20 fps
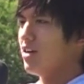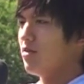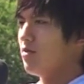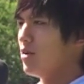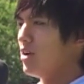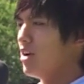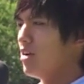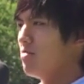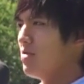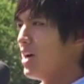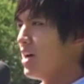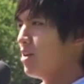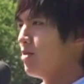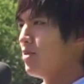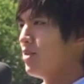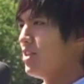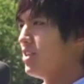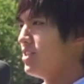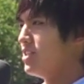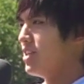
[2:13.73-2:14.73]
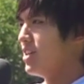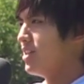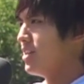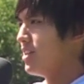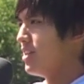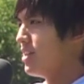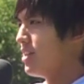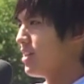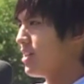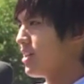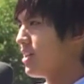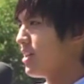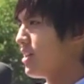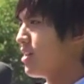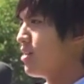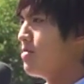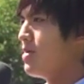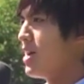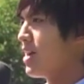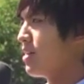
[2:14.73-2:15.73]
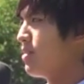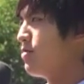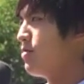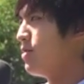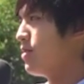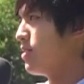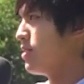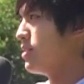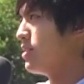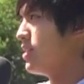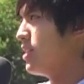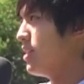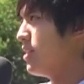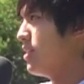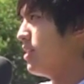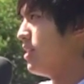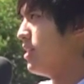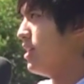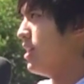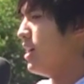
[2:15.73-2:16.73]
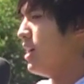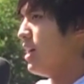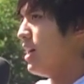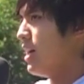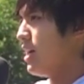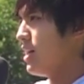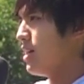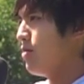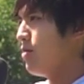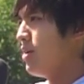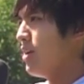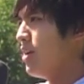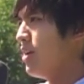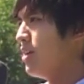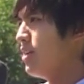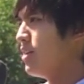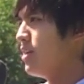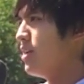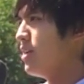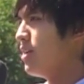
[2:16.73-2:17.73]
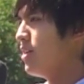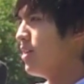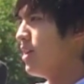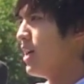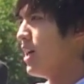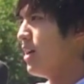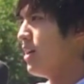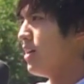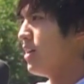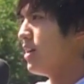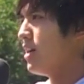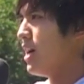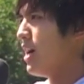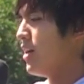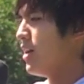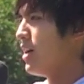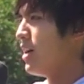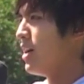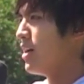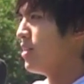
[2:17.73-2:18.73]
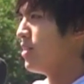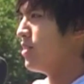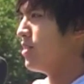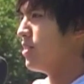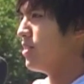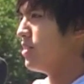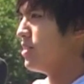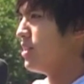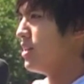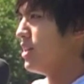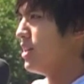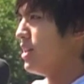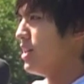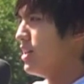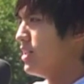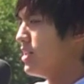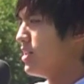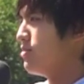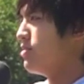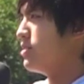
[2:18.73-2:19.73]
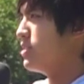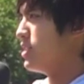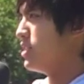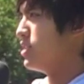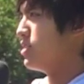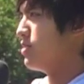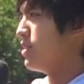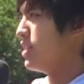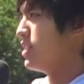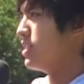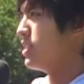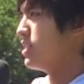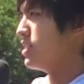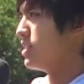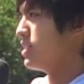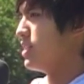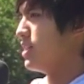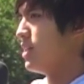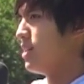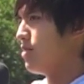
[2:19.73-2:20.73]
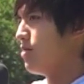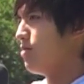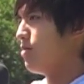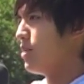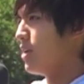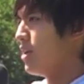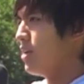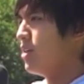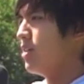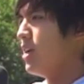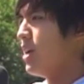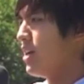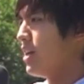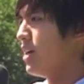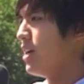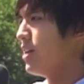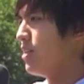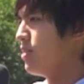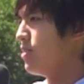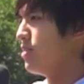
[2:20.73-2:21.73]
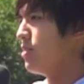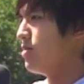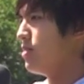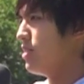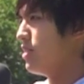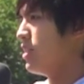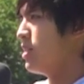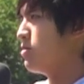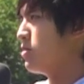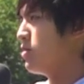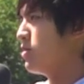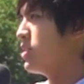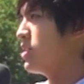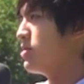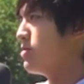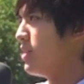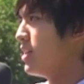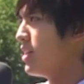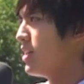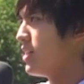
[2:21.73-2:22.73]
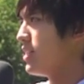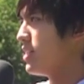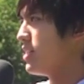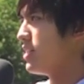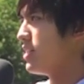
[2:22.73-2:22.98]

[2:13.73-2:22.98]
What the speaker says: we all battle with each other, can go back and forth. So I think we all know how to handle different situations, and we all know how to handle the number one spot.